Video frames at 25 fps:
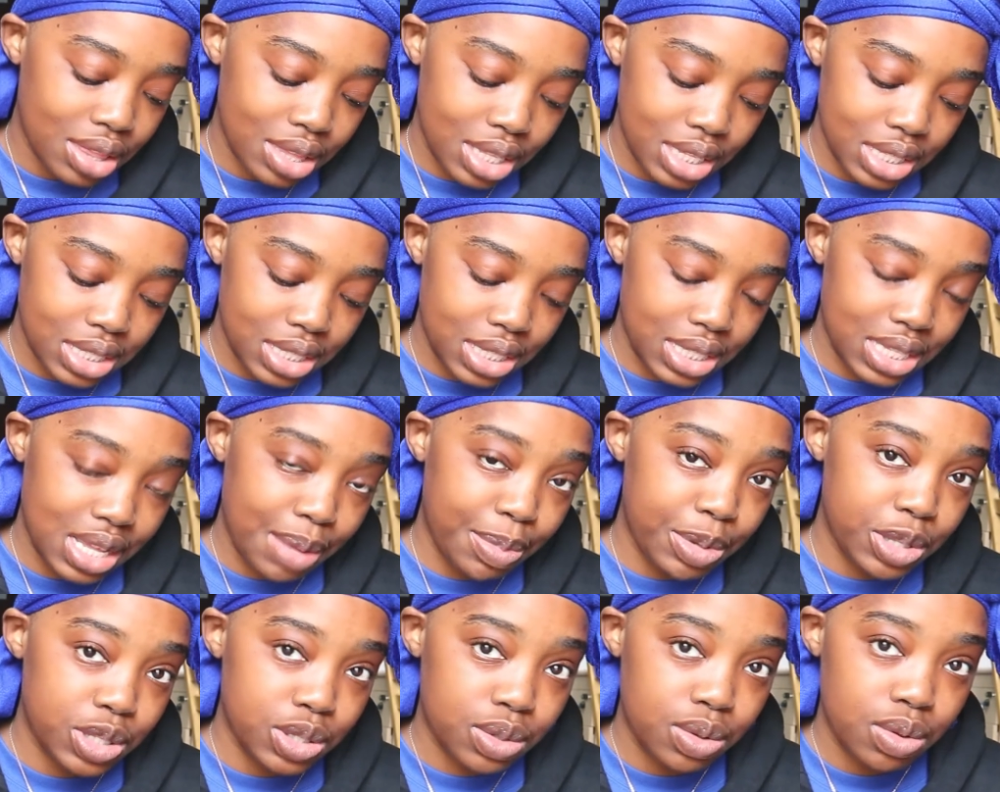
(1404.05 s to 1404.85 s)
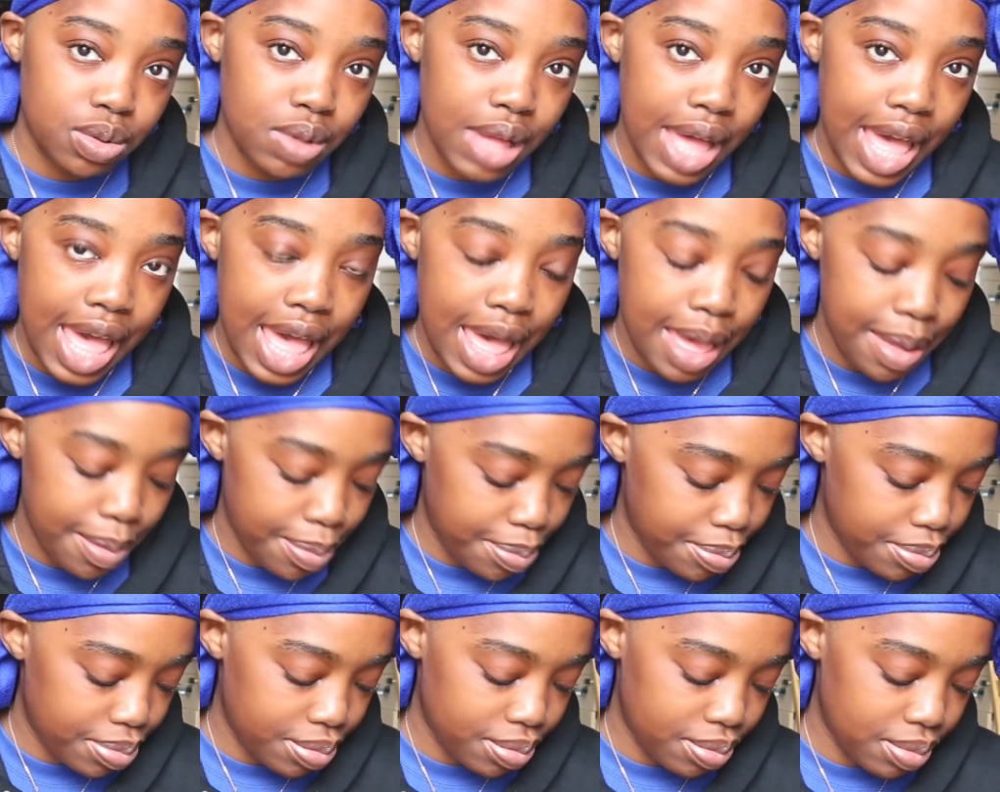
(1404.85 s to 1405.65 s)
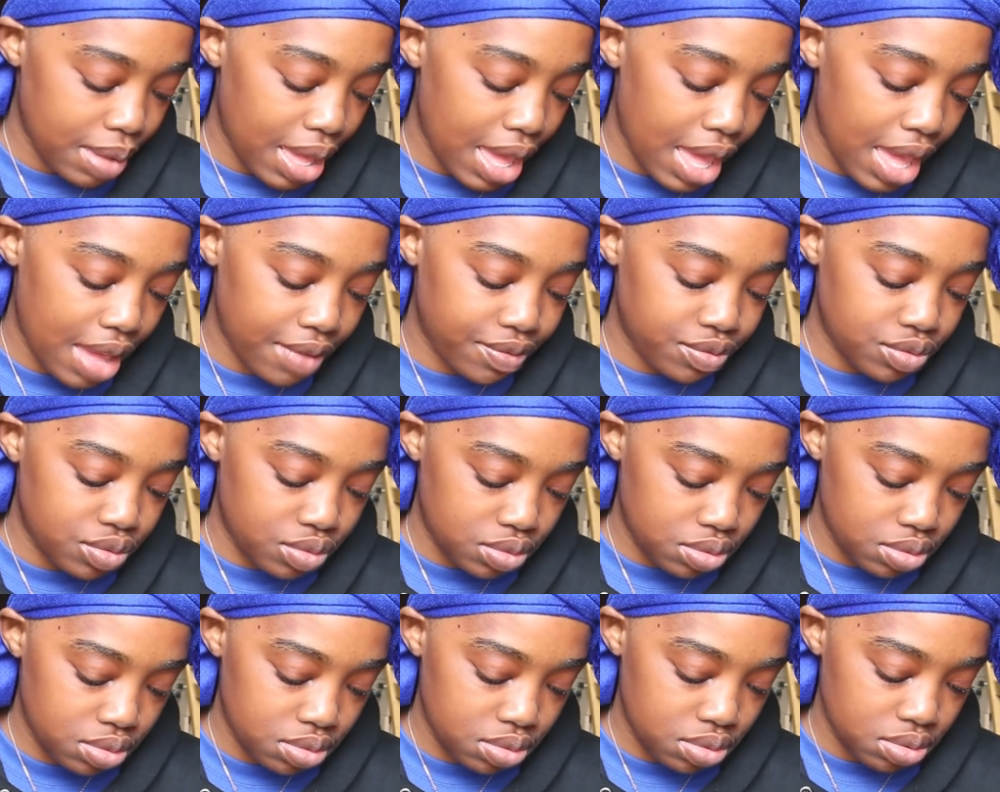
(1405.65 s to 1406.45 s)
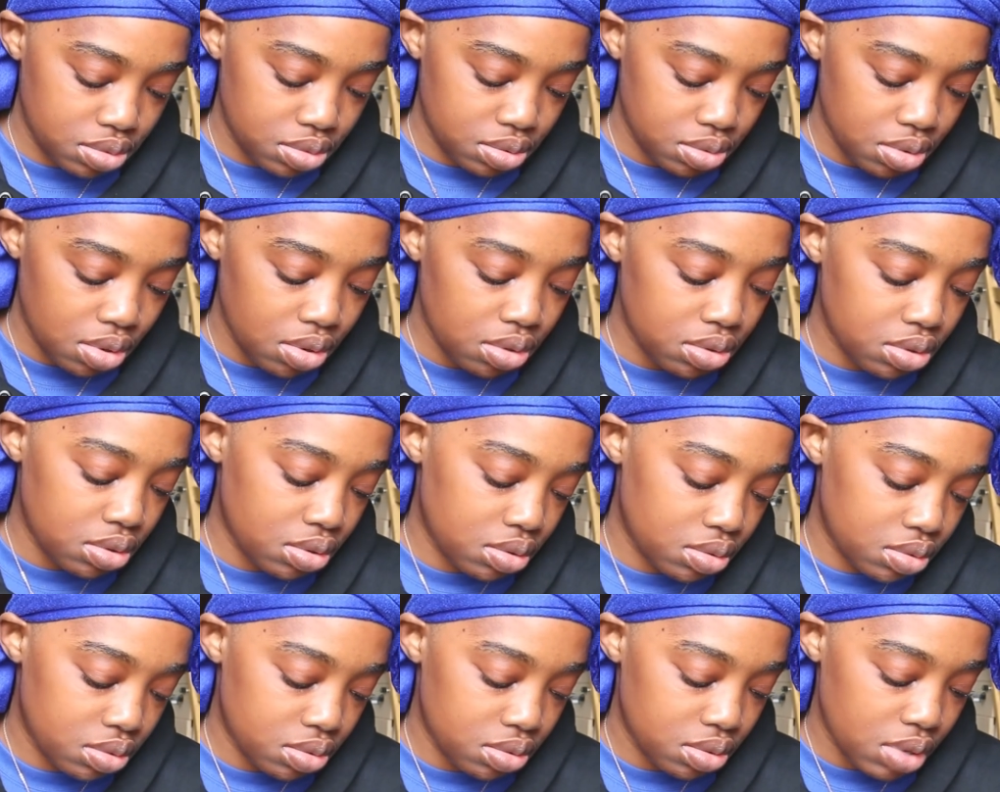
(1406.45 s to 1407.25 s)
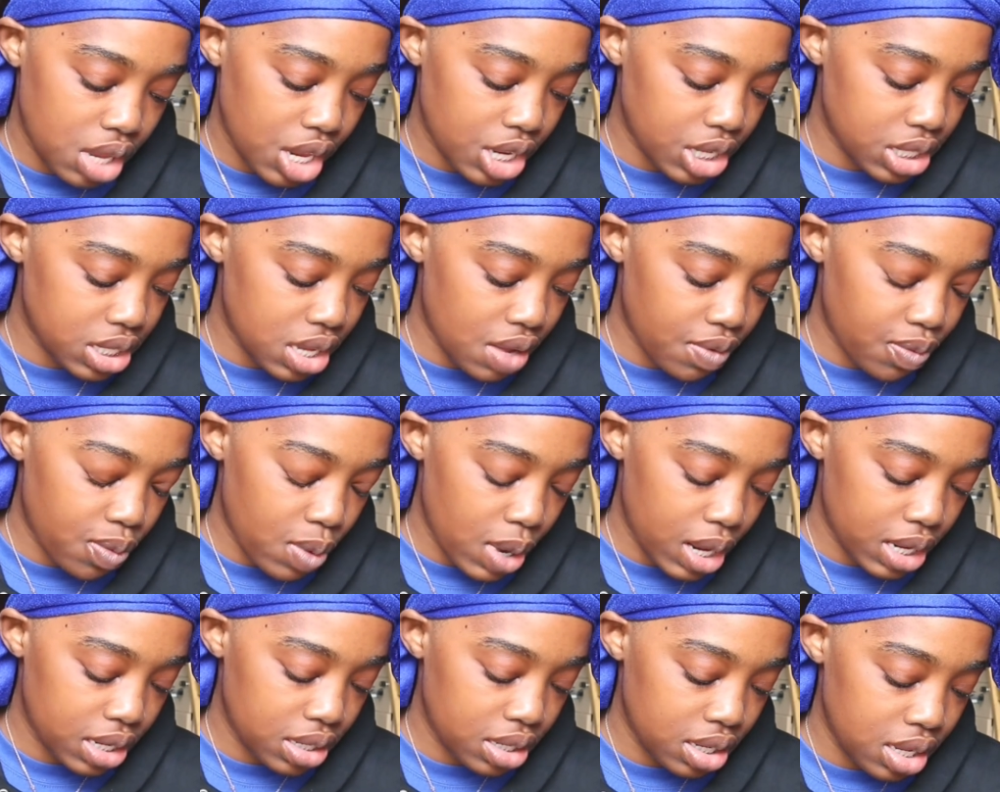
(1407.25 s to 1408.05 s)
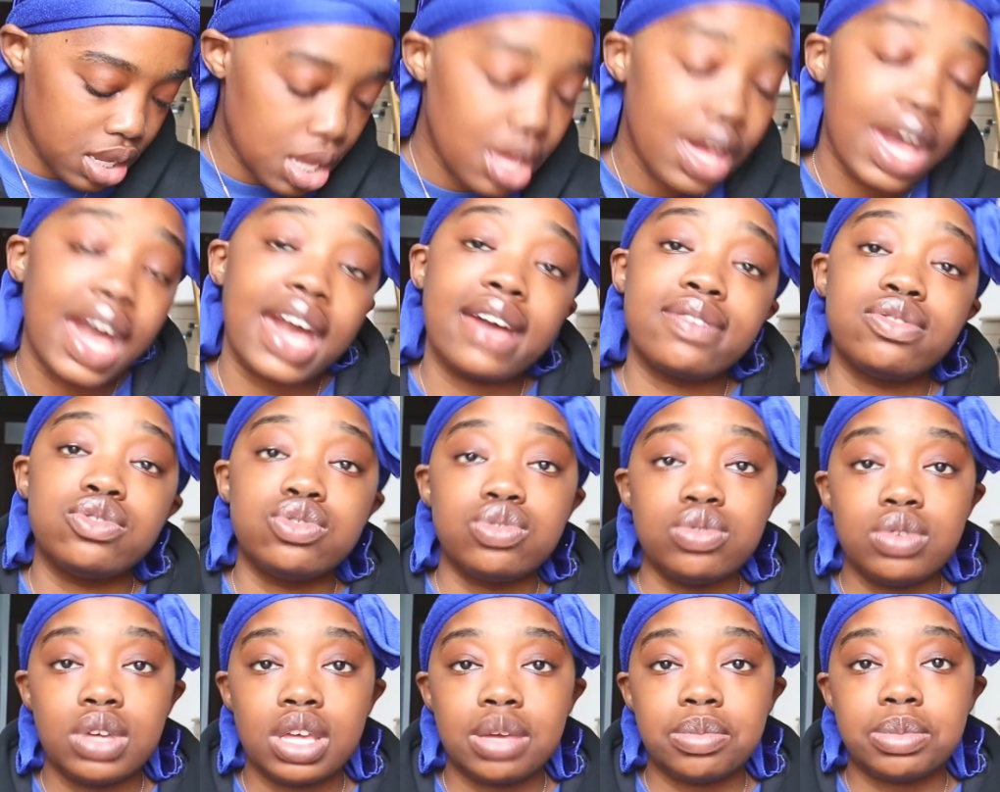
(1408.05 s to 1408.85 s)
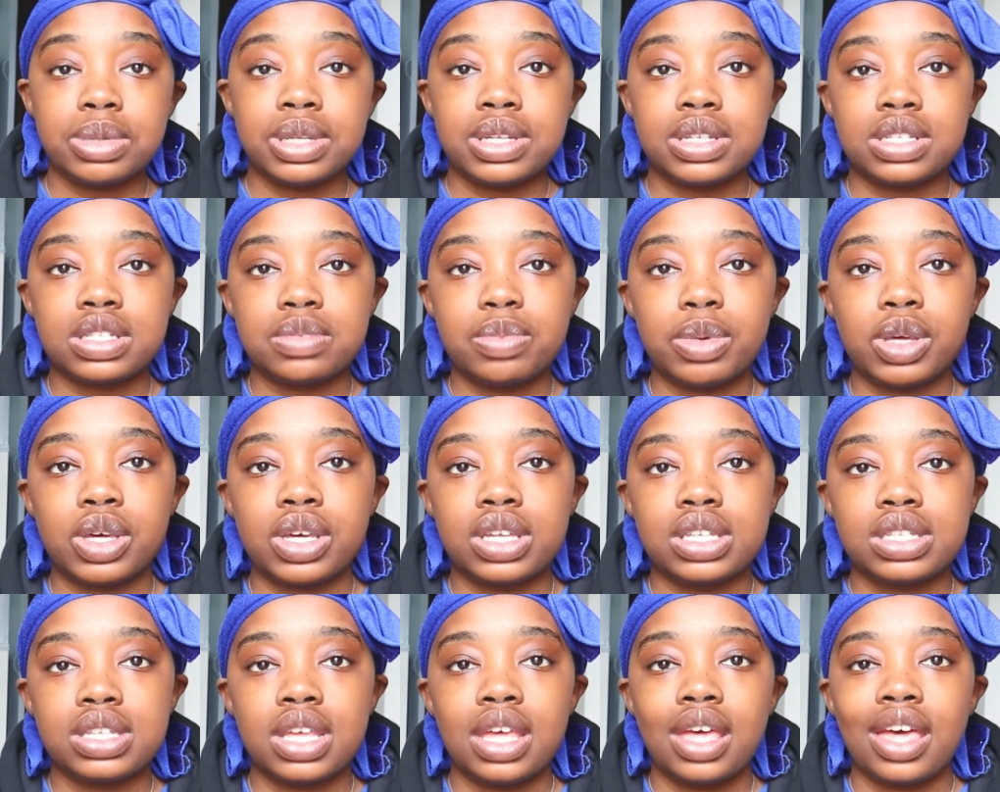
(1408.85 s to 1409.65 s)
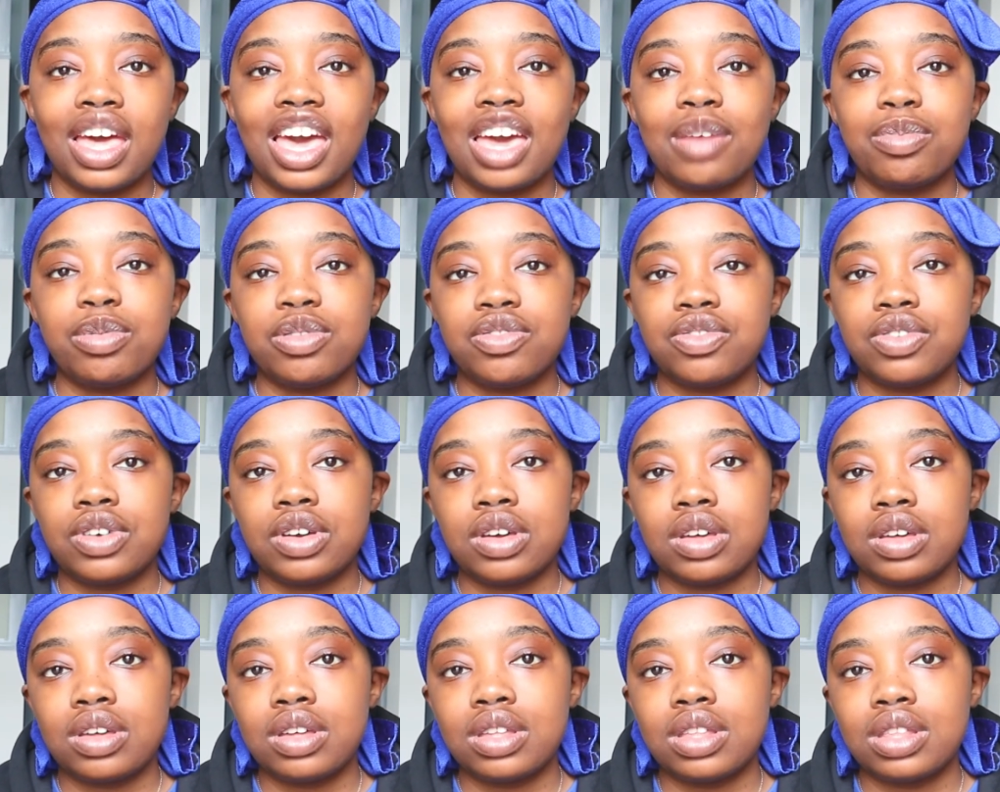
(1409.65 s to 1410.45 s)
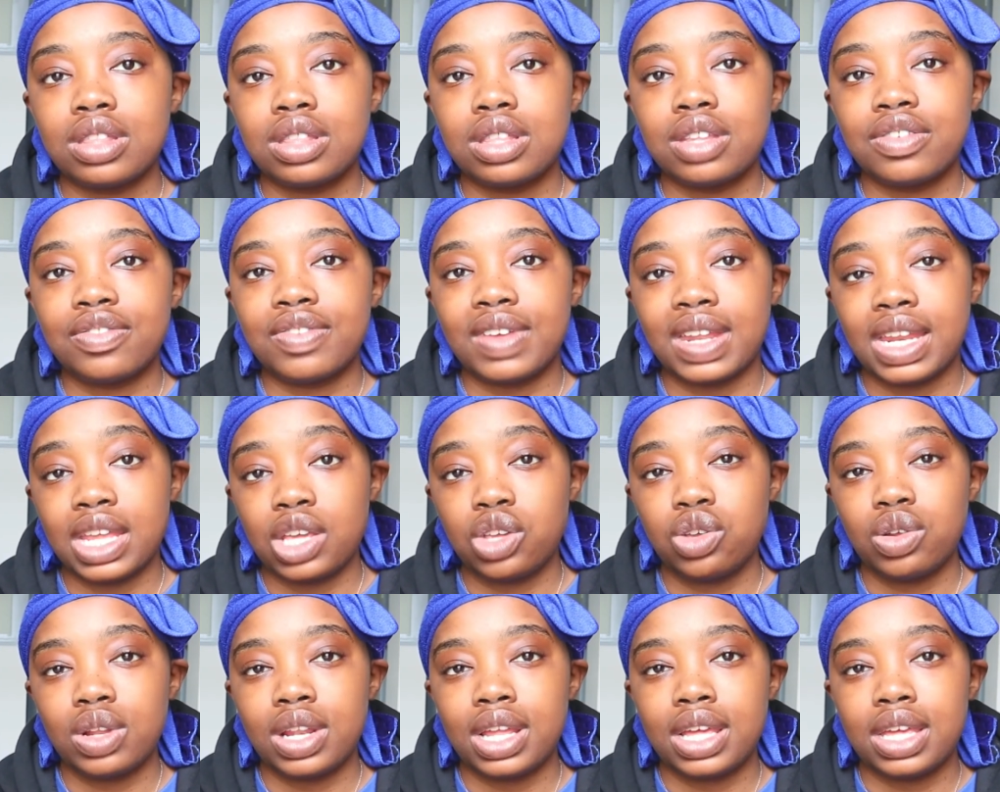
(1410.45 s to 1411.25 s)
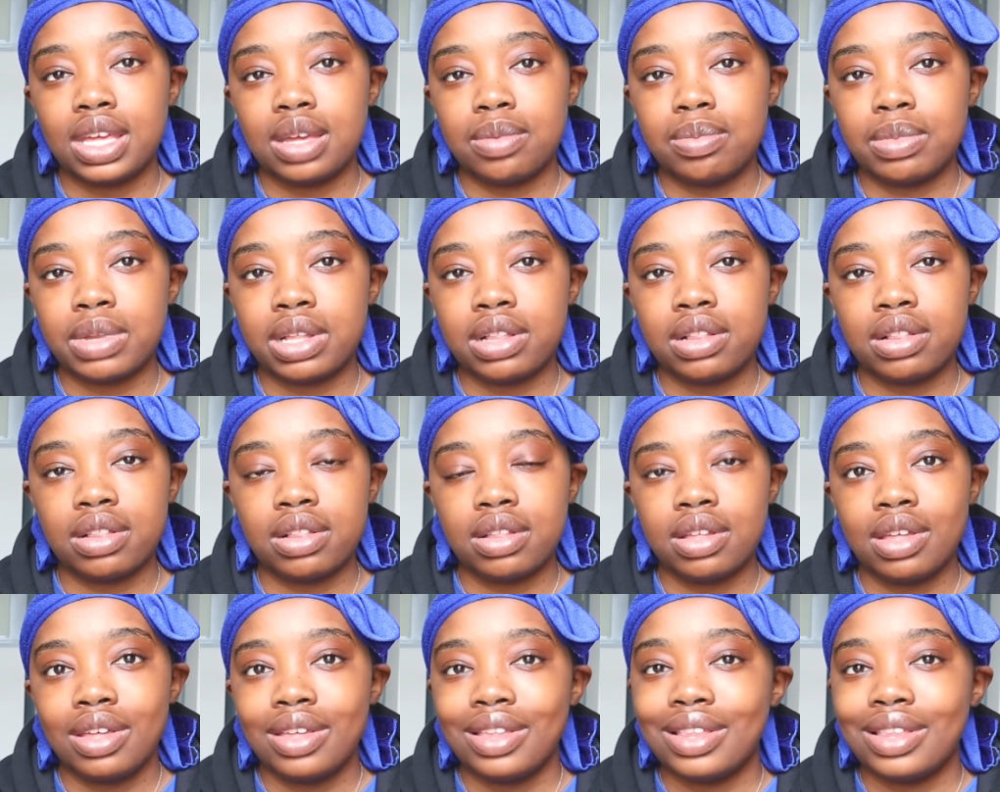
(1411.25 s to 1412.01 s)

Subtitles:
There's a Sabbath school app. I have, oh no, I just have one. I have two hymnals because I prefer the vernacular hymnal.